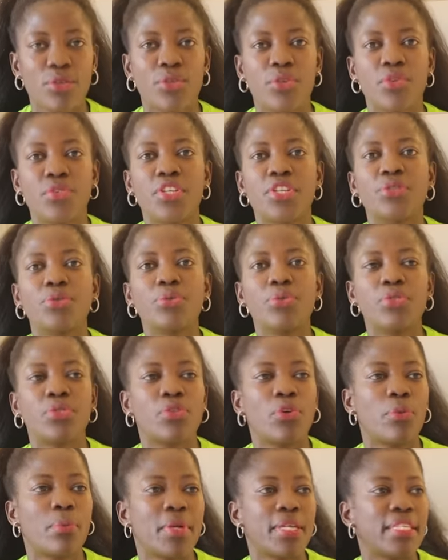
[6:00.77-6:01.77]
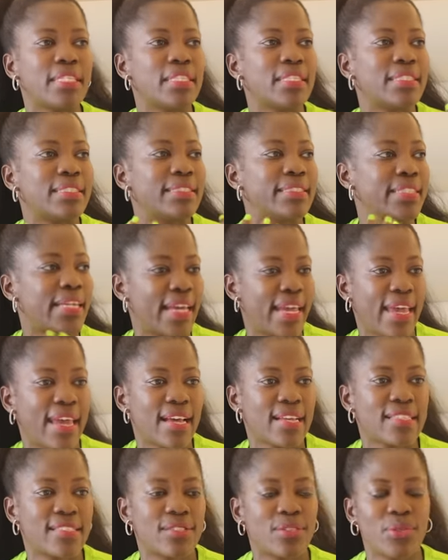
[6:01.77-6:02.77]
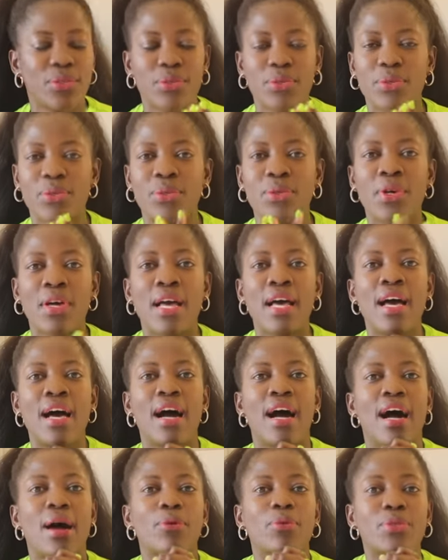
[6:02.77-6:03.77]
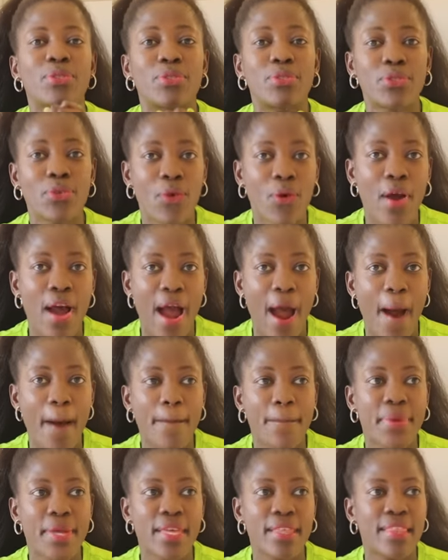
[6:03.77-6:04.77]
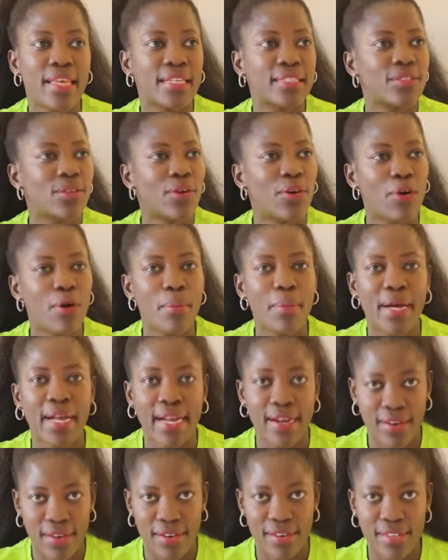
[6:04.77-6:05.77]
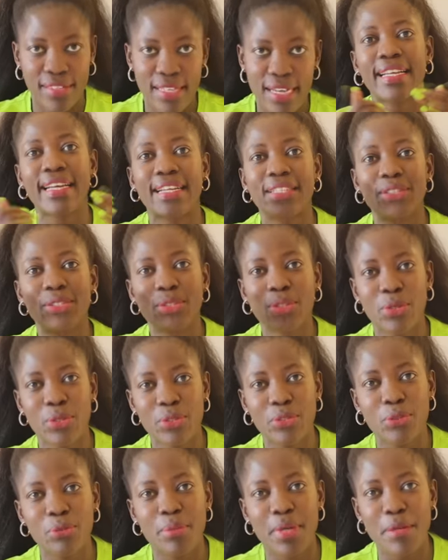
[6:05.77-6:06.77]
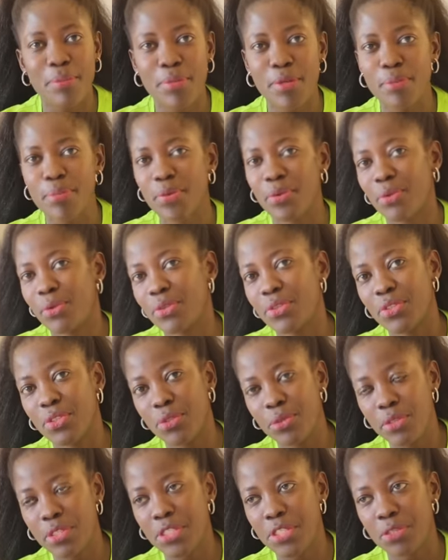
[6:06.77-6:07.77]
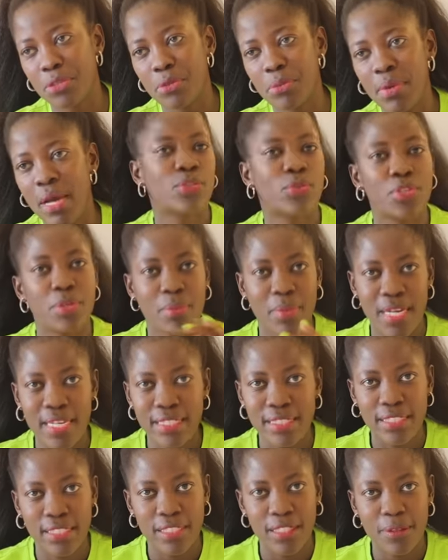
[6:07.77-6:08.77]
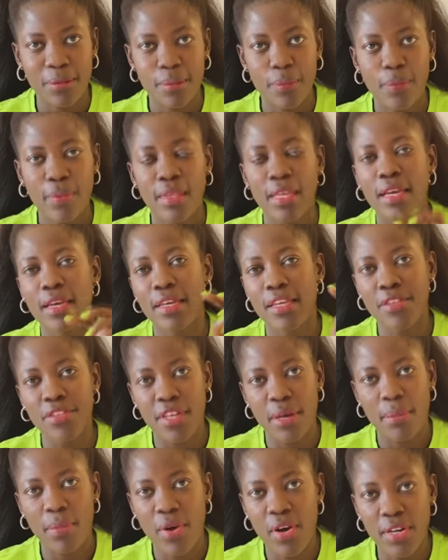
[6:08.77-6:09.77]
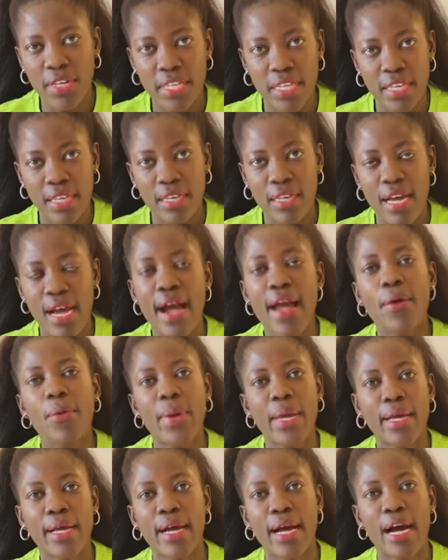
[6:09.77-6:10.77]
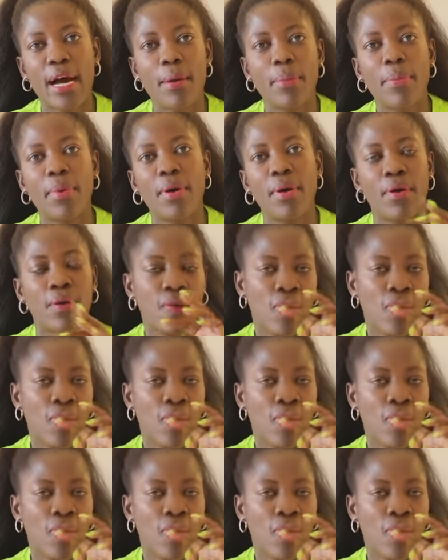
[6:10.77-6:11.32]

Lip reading: You know, they do so many takes, so I was so happy that, oh my God, I can talk to my people on YouTube. So imagine, in the morning, I wake up,